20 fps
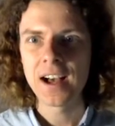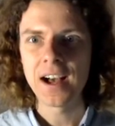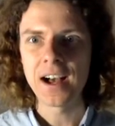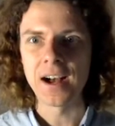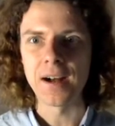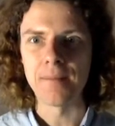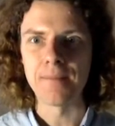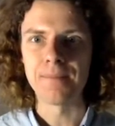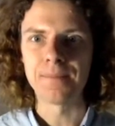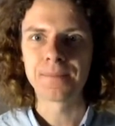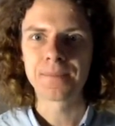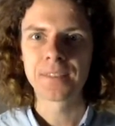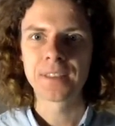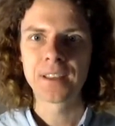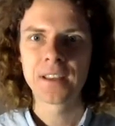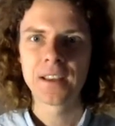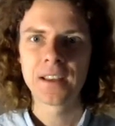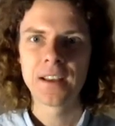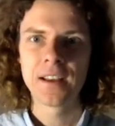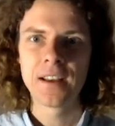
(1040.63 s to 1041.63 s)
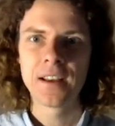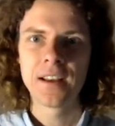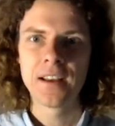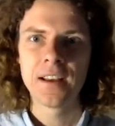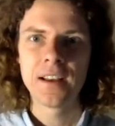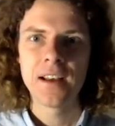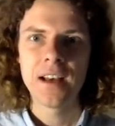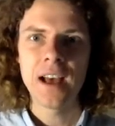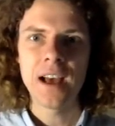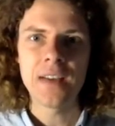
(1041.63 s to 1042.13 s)
And
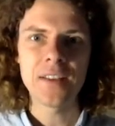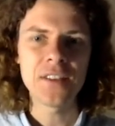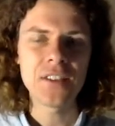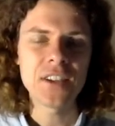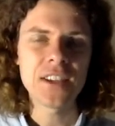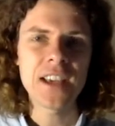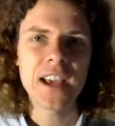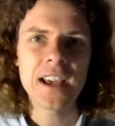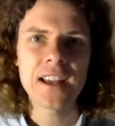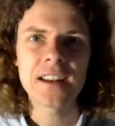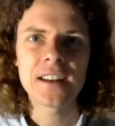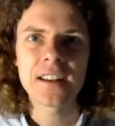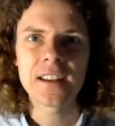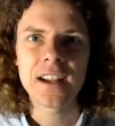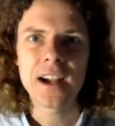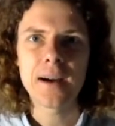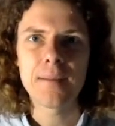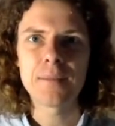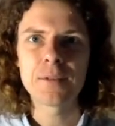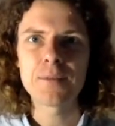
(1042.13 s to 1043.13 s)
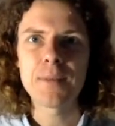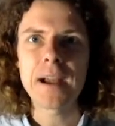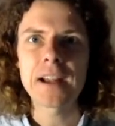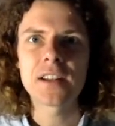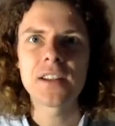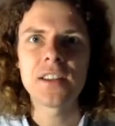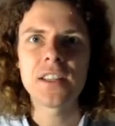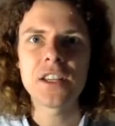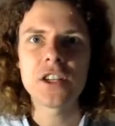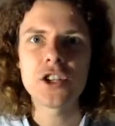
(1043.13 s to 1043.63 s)
this again comes back
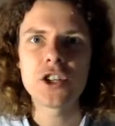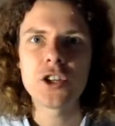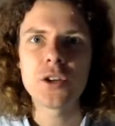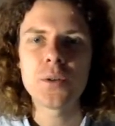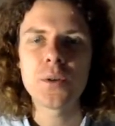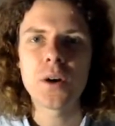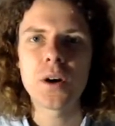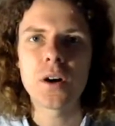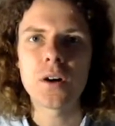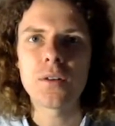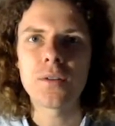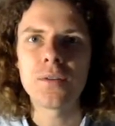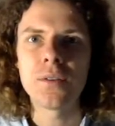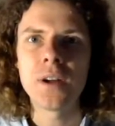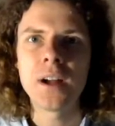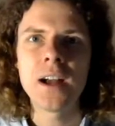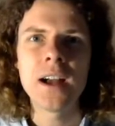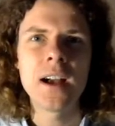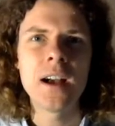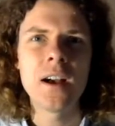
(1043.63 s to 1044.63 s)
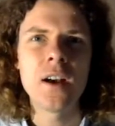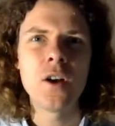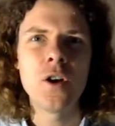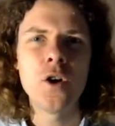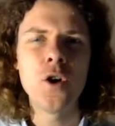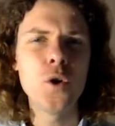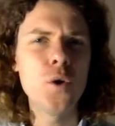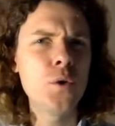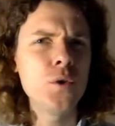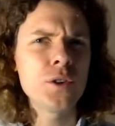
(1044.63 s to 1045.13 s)
to the issue of
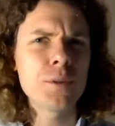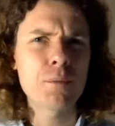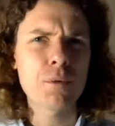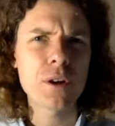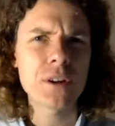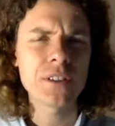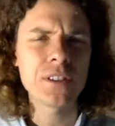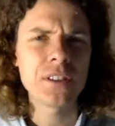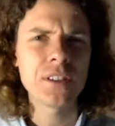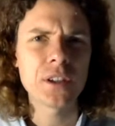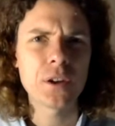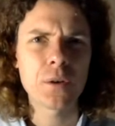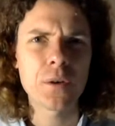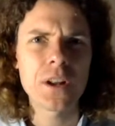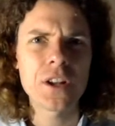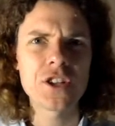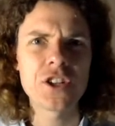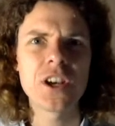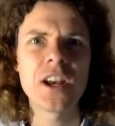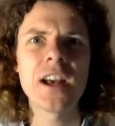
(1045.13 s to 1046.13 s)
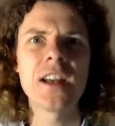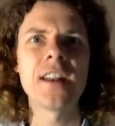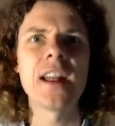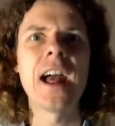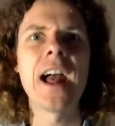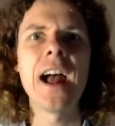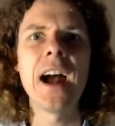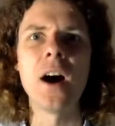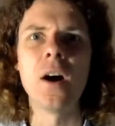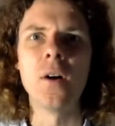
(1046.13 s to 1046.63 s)
who's oppressing the creature and
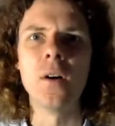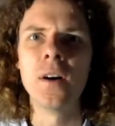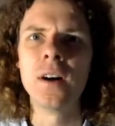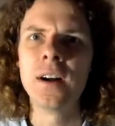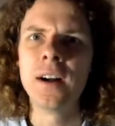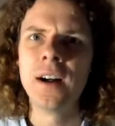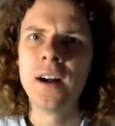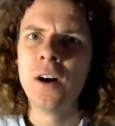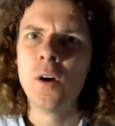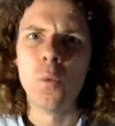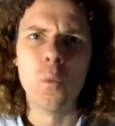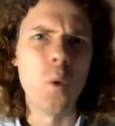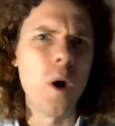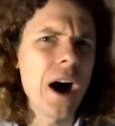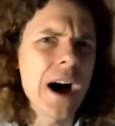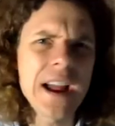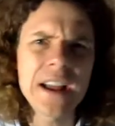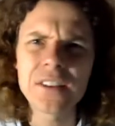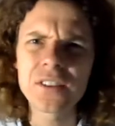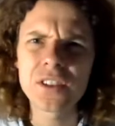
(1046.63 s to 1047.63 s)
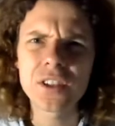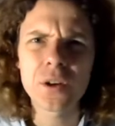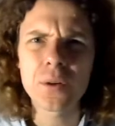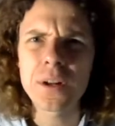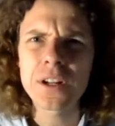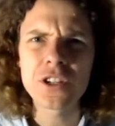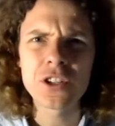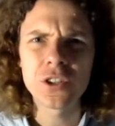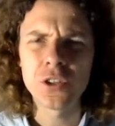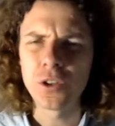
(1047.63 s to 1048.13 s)
how. Why has the
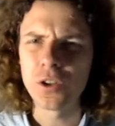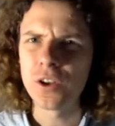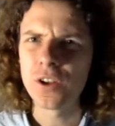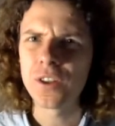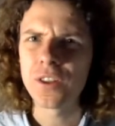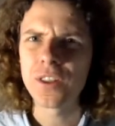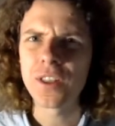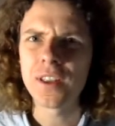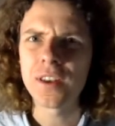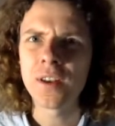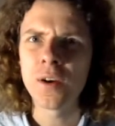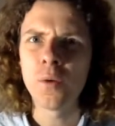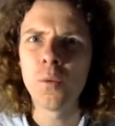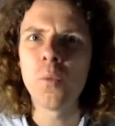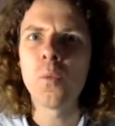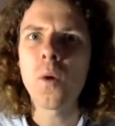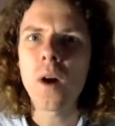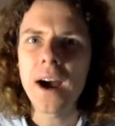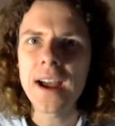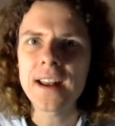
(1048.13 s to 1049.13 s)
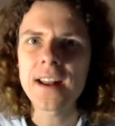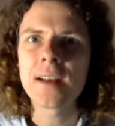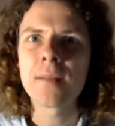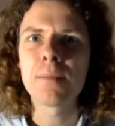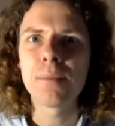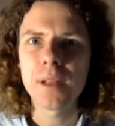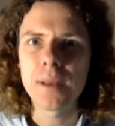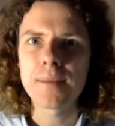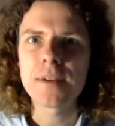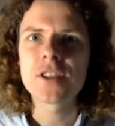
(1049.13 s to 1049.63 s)
creature learnt that white,
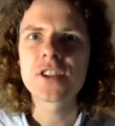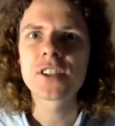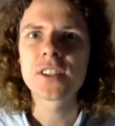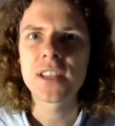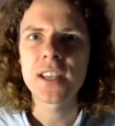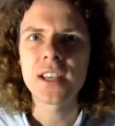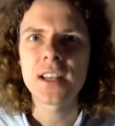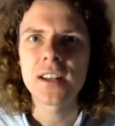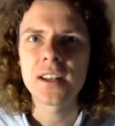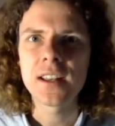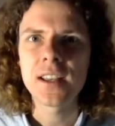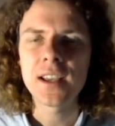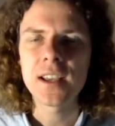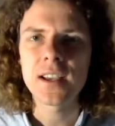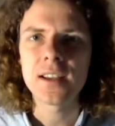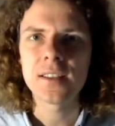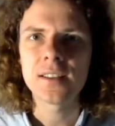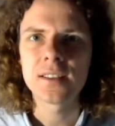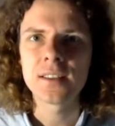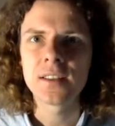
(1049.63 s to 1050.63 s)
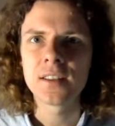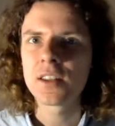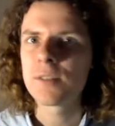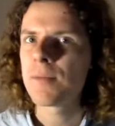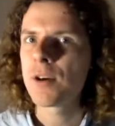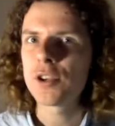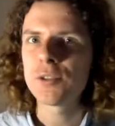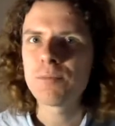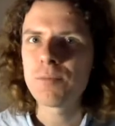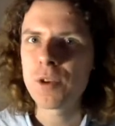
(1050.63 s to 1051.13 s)
unblemished skin is the
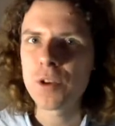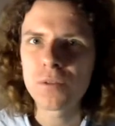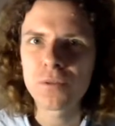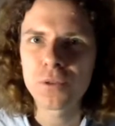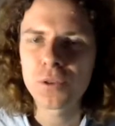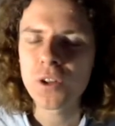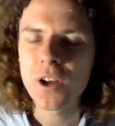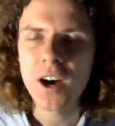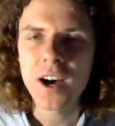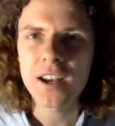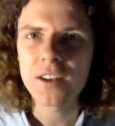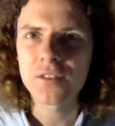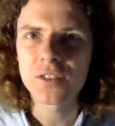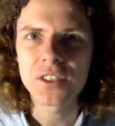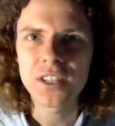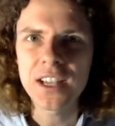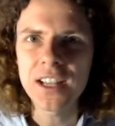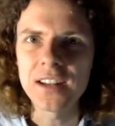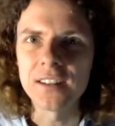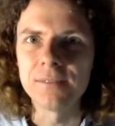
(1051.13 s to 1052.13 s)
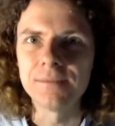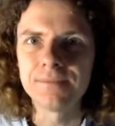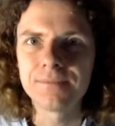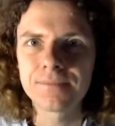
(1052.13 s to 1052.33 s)
most beautiful kind of skin?